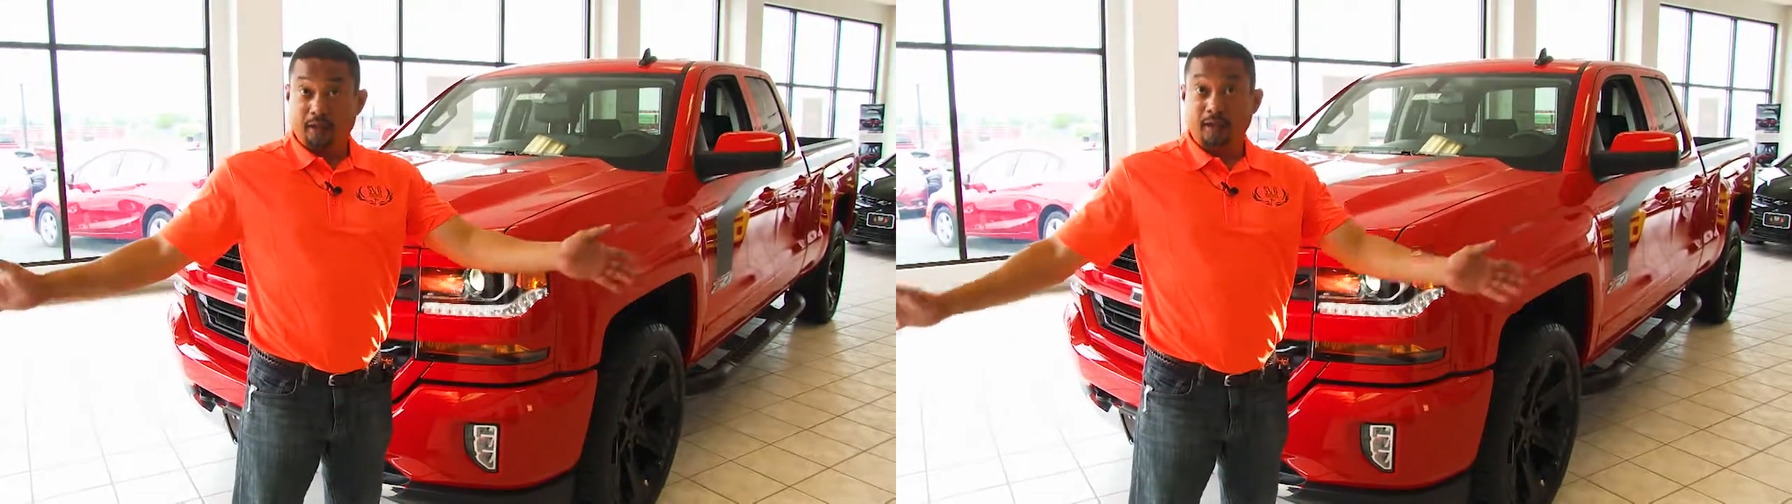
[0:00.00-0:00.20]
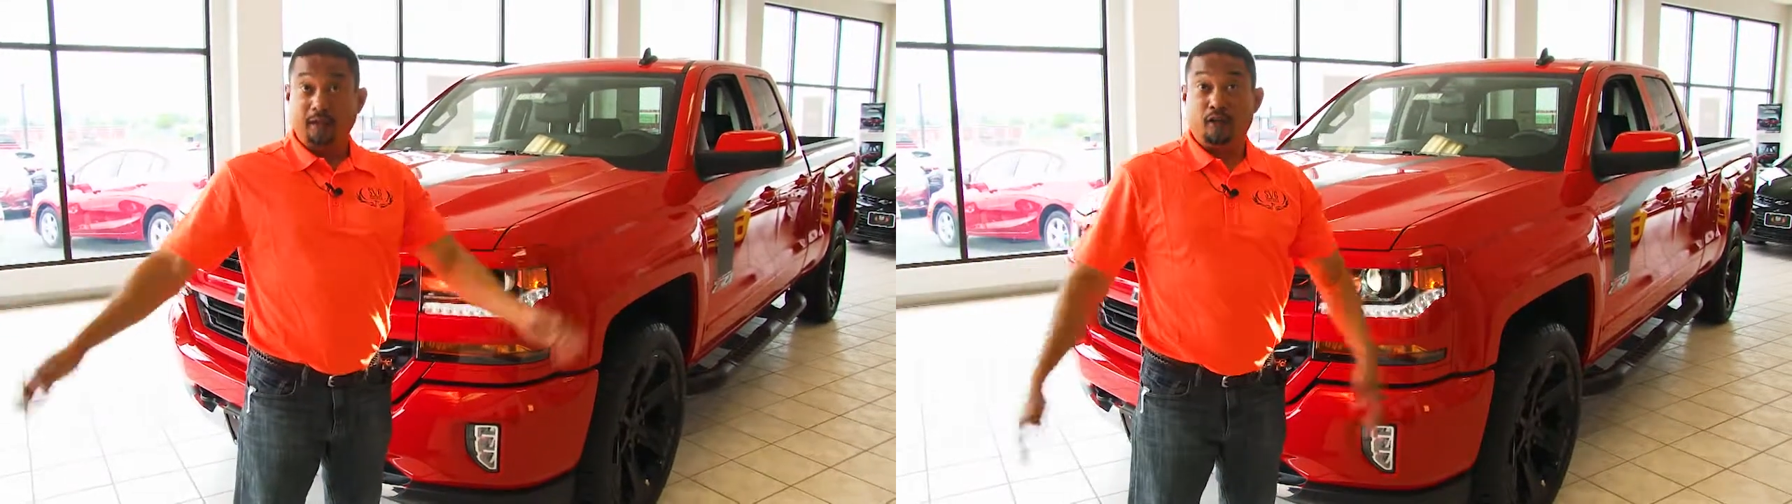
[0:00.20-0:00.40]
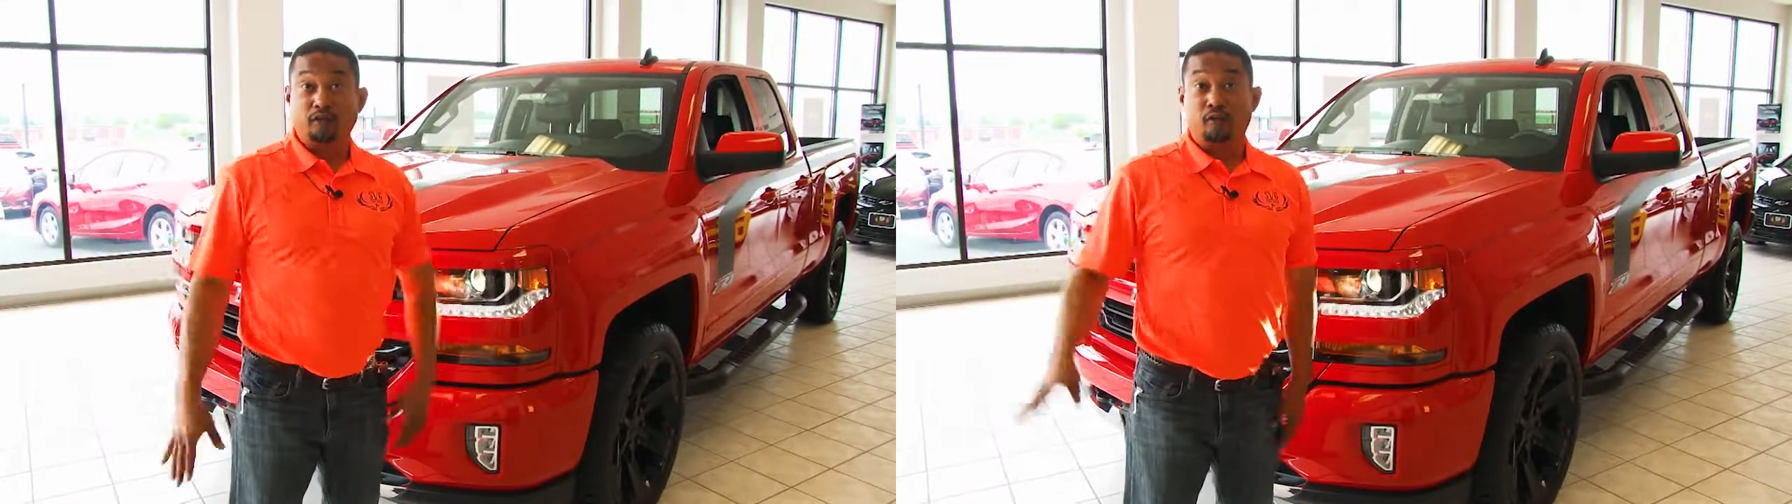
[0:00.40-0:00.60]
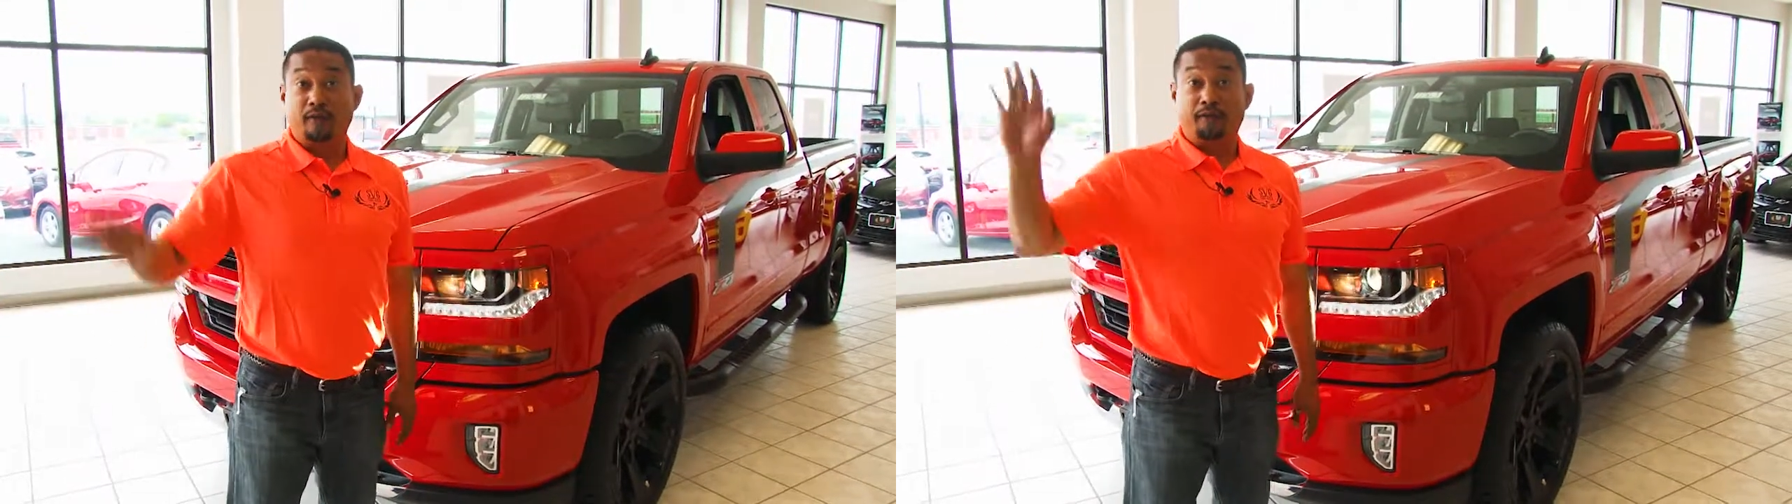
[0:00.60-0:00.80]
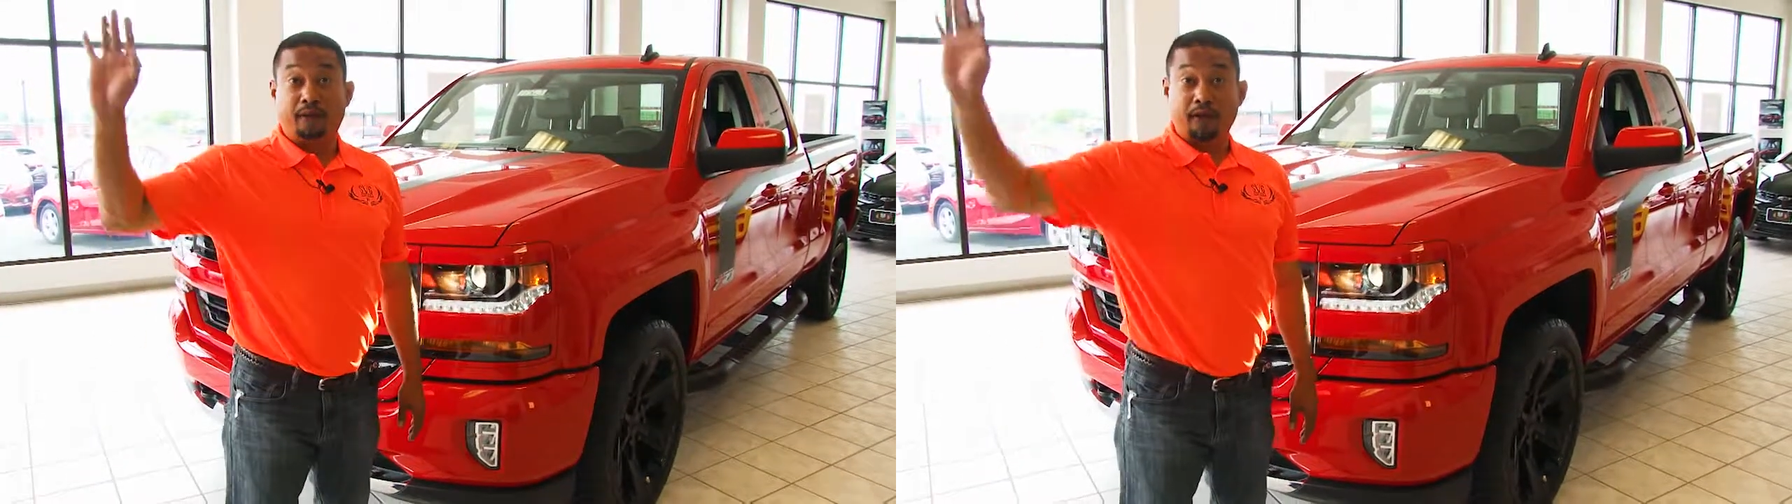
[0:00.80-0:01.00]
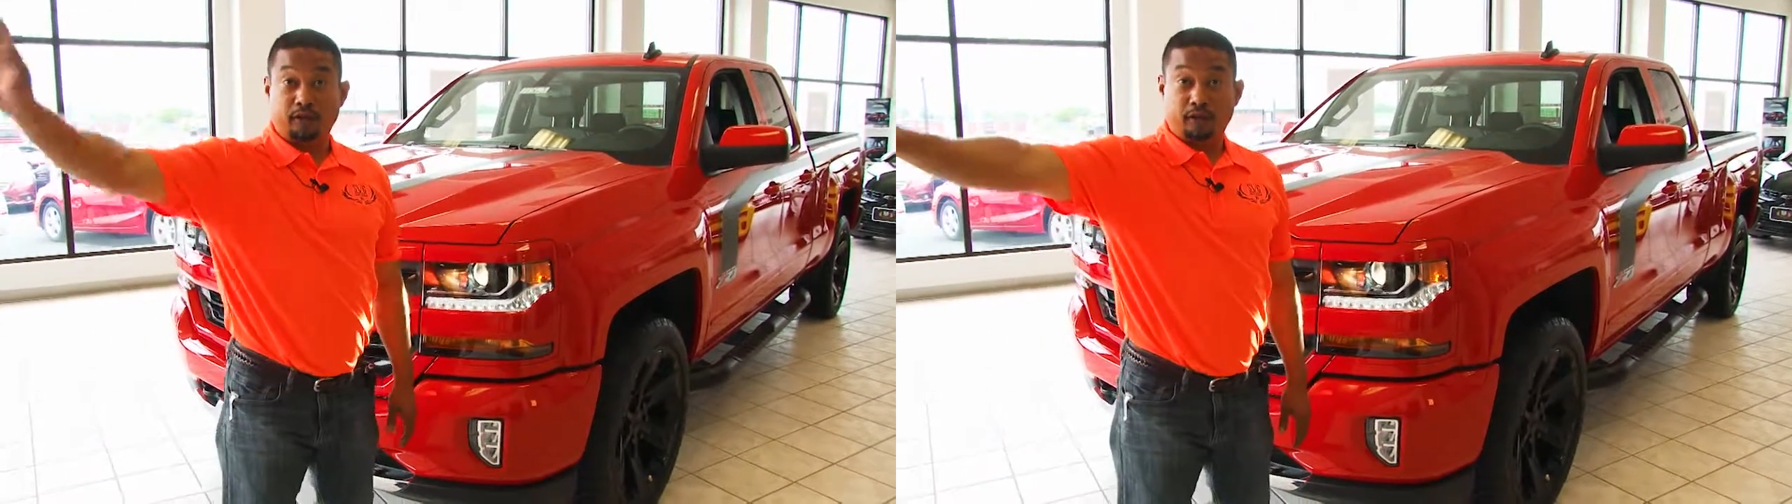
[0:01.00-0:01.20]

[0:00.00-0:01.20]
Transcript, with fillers: and also a farther